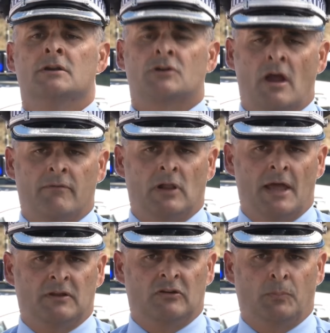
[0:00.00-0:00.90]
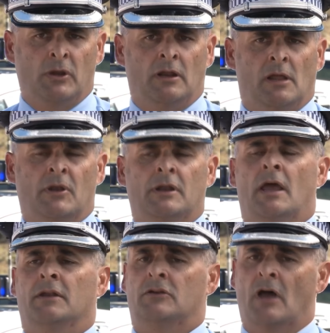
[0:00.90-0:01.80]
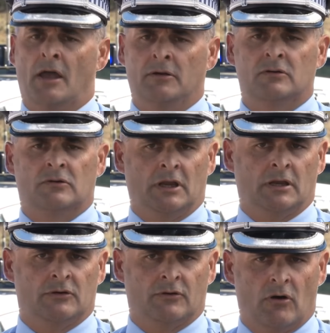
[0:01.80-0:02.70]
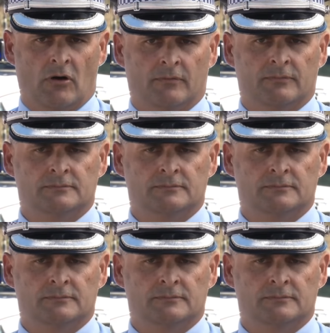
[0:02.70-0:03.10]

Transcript: Travel at the speed limit and don't drink and drive.